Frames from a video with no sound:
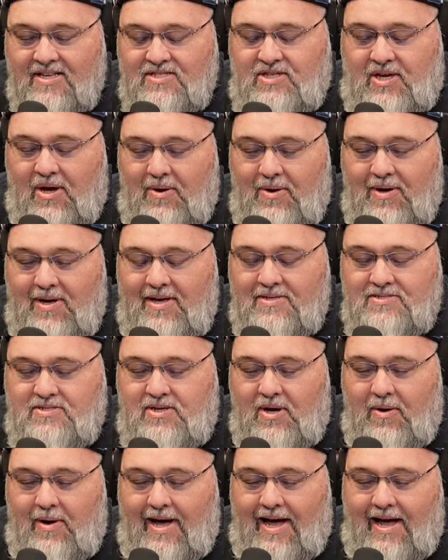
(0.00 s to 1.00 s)
so,
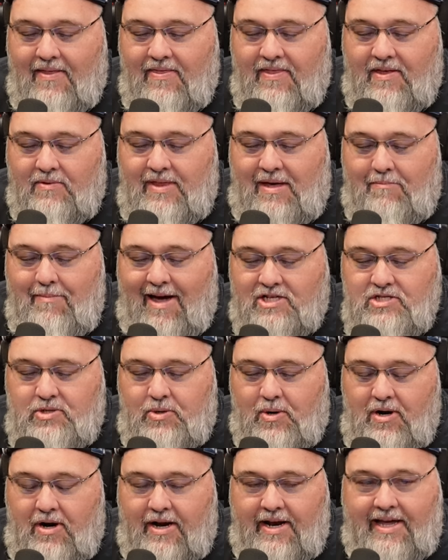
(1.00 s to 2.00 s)
so uh, the the major
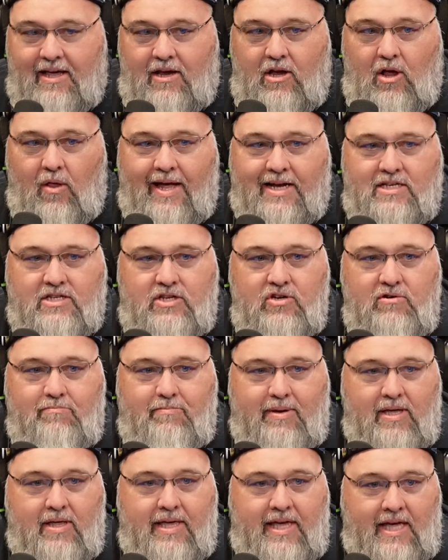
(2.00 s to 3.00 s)
order to collect two
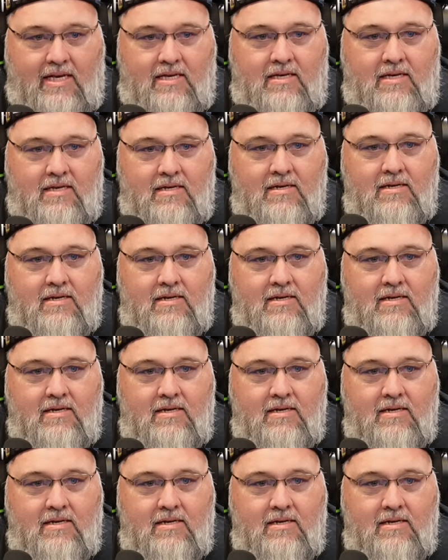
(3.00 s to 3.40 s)
billion,